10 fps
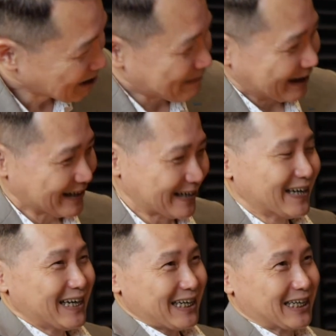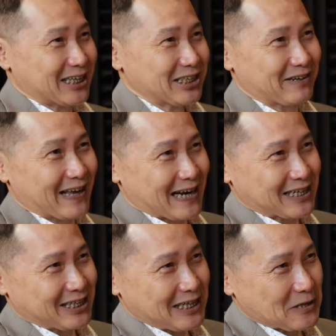But you can
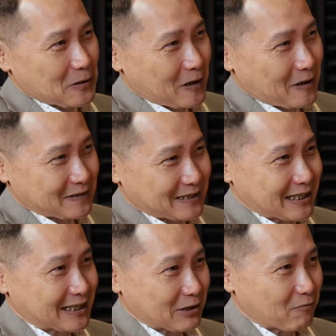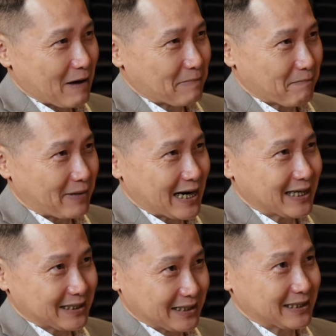actually go on the web and buy
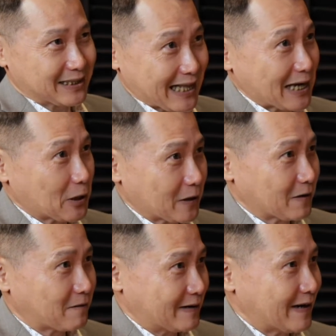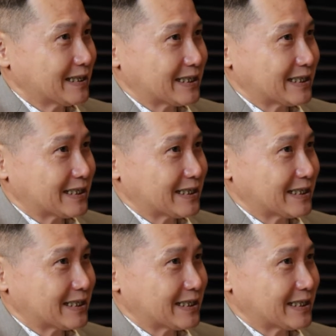a $9 one, right?